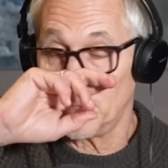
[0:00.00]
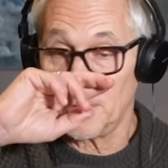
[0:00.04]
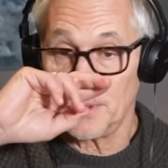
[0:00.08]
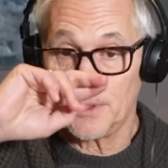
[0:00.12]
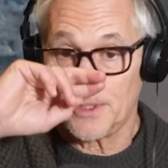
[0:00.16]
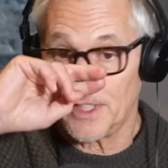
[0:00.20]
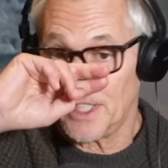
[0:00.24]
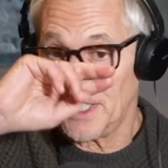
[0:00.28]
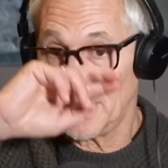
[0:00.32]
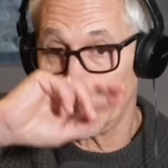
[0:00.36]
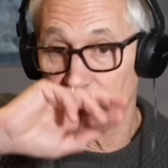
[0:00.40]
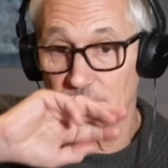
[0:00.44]
he
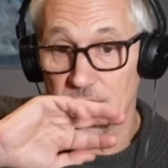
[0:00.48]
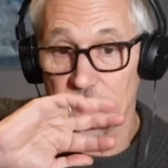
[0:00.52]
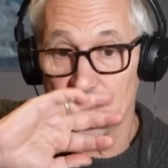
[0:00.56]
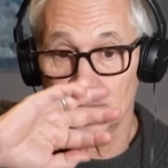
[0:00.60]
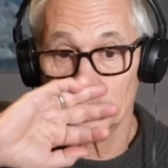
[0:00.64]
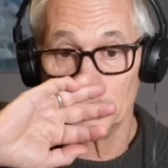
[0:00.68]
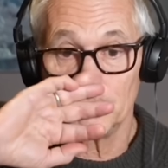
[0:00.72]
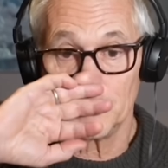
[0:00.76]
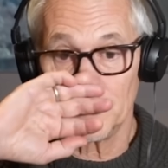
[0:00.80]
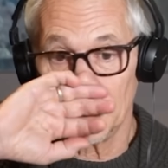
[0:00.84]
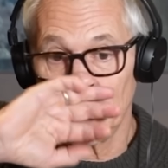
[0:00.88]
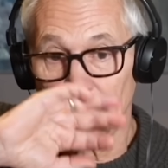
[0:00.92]
thinks,
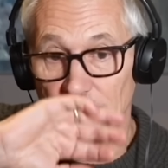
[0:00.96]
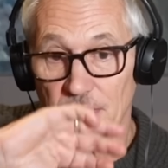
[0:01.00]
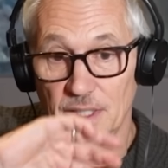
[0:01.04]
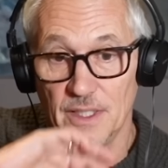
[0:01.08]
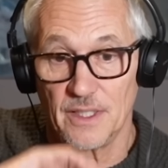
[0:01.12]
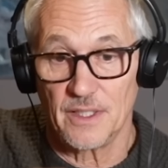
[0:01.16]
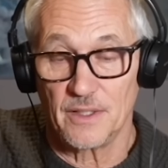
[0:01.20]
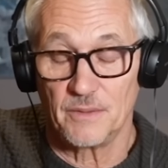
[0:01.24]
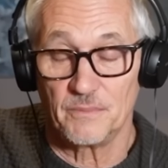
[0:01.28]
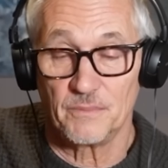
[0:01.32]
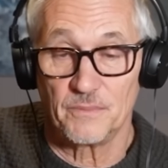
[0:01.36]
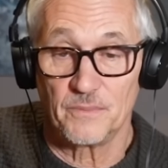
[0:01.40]

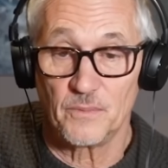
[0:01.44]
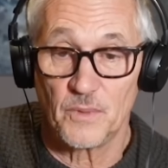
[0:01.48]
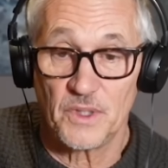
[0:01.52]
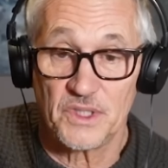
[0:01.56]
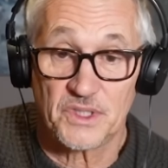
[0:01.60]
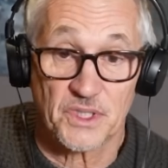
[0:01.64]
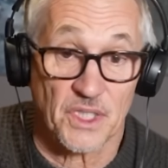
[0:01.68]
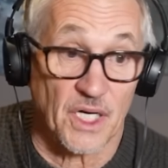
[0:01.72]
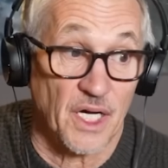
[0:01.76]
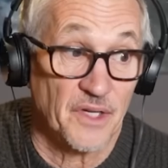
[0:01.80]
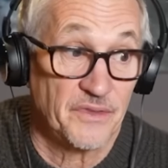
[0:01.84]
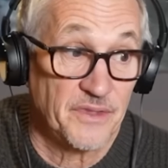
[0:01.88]

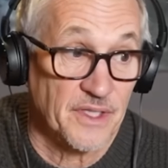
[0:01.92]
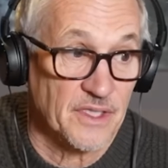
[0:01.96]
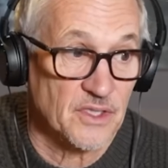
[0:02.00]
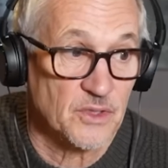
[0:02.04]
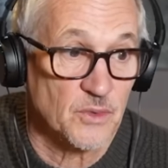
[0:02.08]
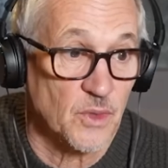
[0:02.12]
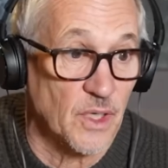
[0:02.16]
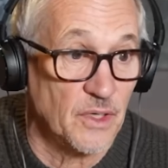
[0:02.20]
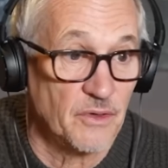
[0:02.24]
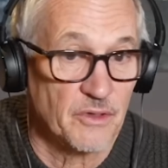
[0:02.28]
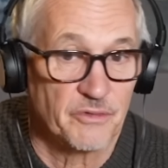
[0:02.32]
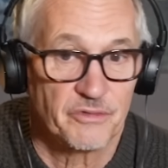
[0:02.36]
which I think is
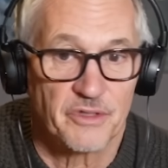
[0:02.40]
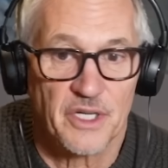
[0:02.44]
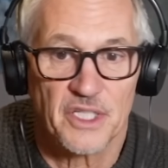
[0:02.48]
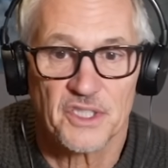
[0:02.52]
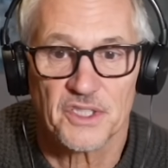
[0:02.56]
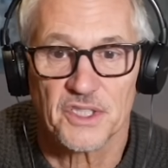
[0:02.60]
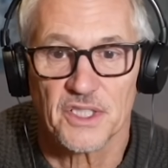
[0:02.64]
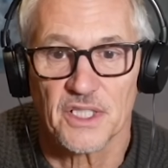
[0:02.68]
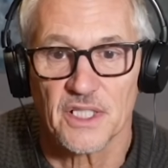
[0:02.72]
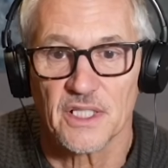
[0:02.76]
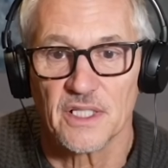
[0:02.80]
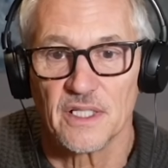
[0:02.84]
quite
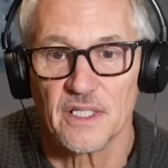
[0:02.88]
refreshing